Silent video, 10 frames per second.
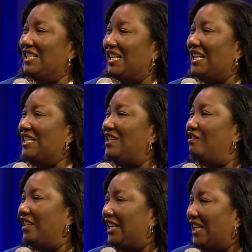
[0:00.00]
I didn't
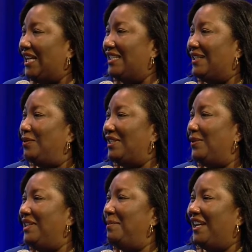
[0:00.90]
realize it was
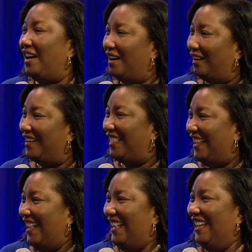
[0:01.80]
going to be a harder
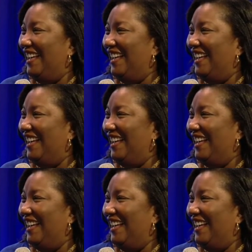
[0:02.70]
thing.